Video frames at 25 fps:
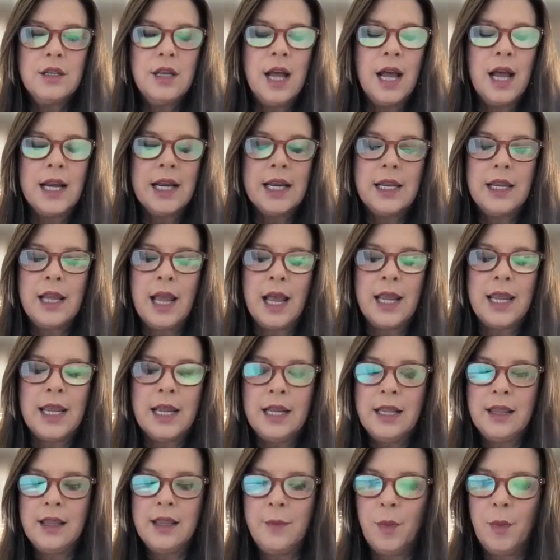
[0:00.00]
I
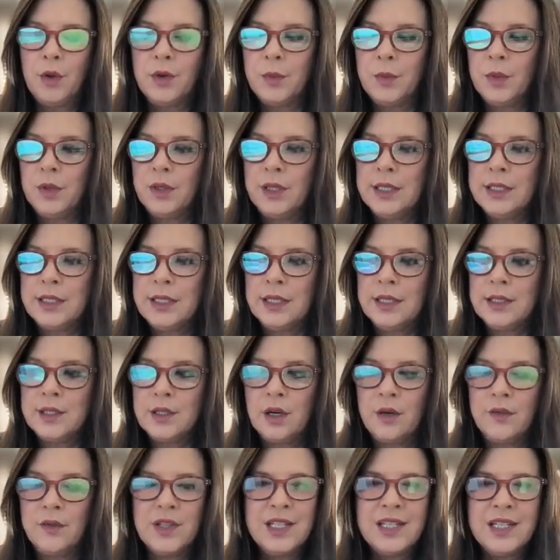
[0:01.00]
get in the multiple listing
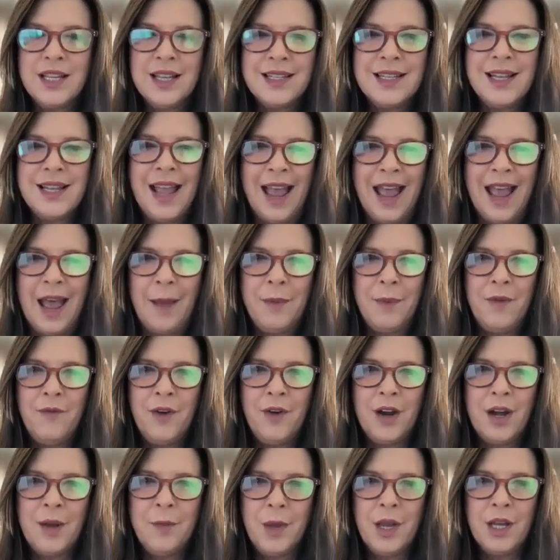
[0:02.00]
service. It doesn't happen
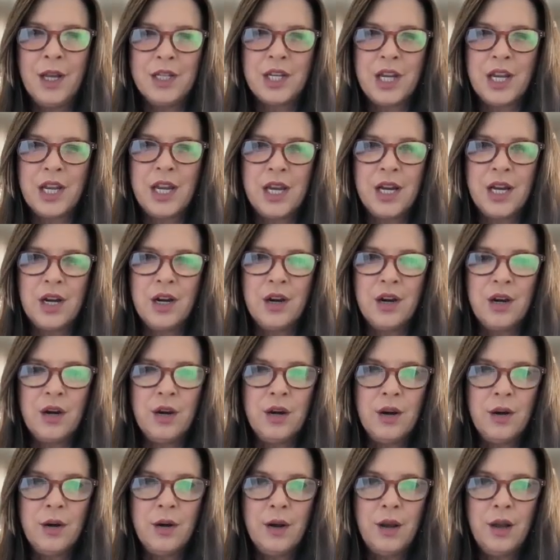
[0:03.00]
very much
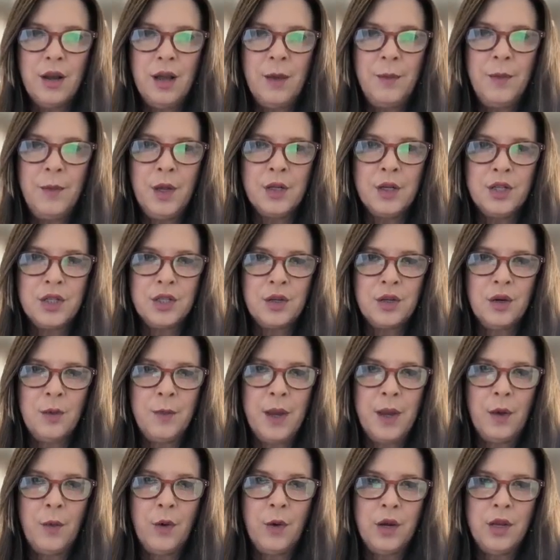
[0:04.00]
here. I'm not sure
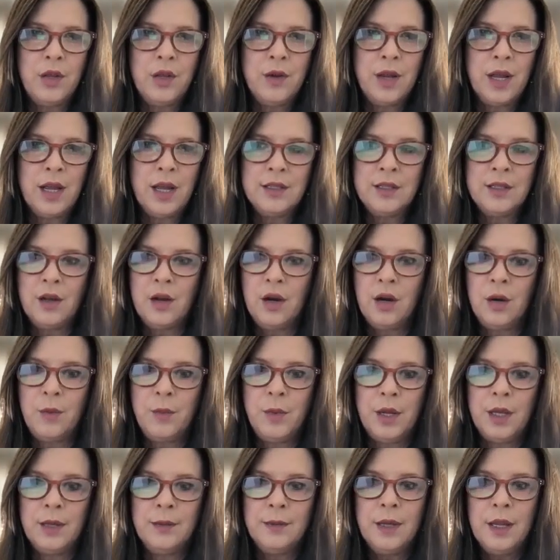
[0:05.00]
about where you guys are,
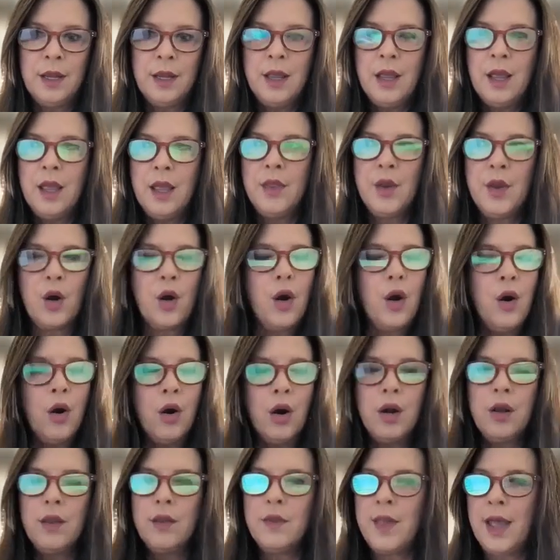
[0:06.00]
but there
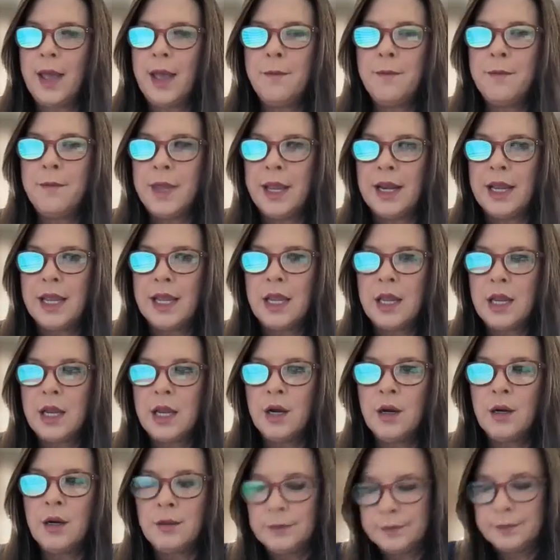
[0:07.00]
aren't that many
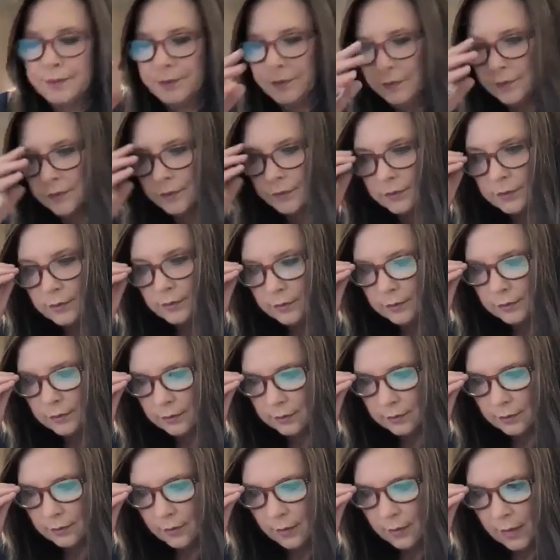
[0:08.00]
here.
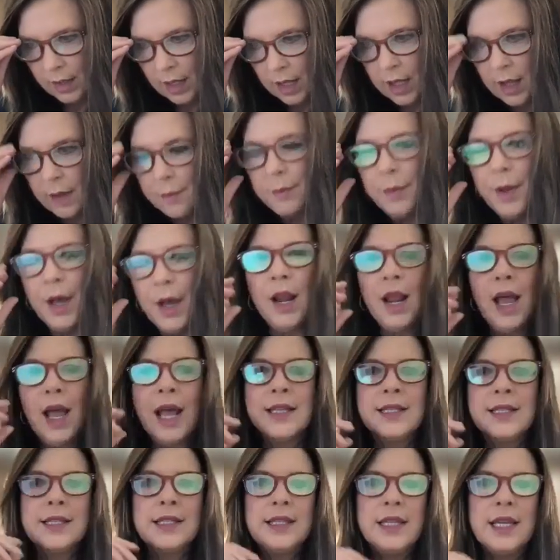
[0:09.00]
But
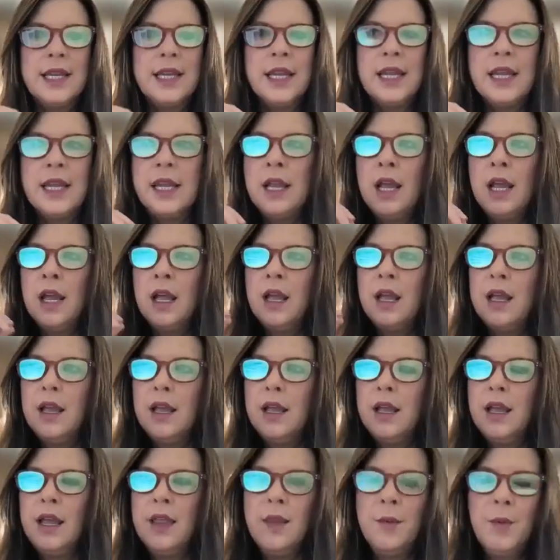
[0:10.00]
I see
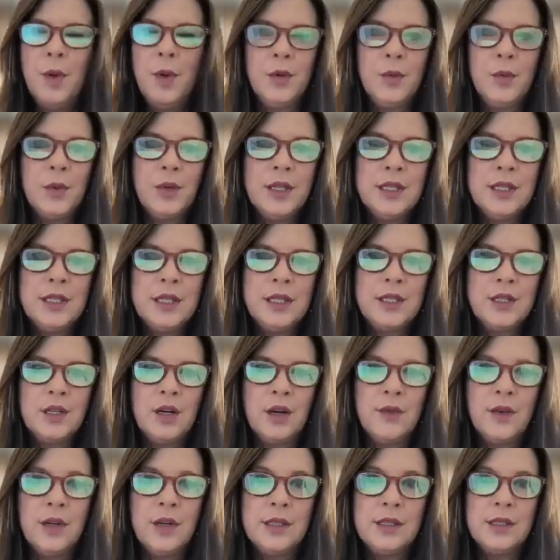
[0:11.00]
in the multiple listing
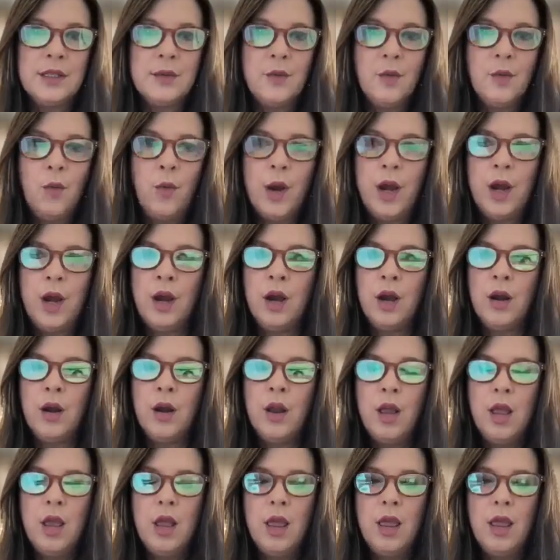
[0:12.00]
service
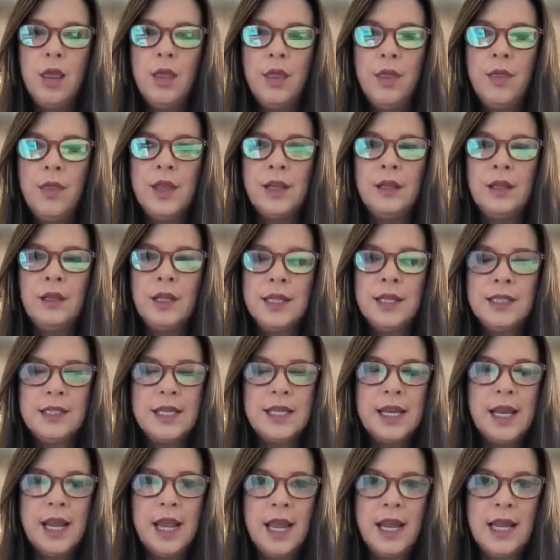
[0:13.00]
where the
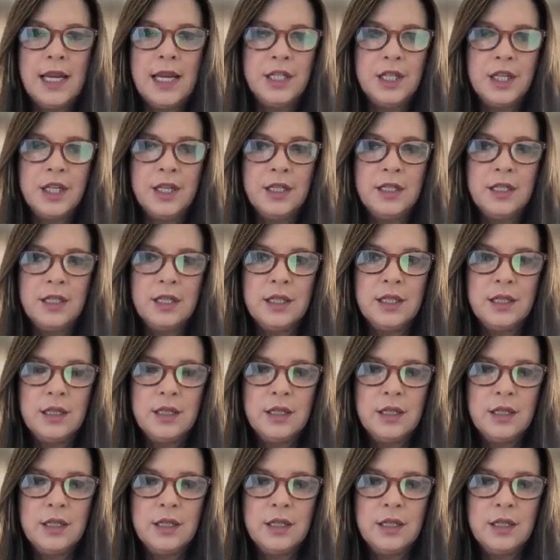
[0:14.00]
listing agent